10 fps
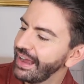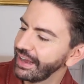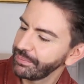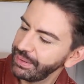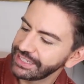
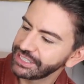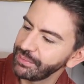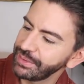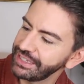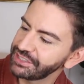and I picked
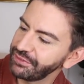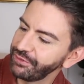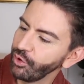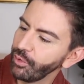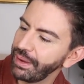up this
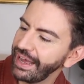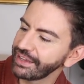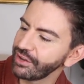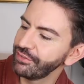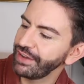four
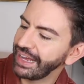pack of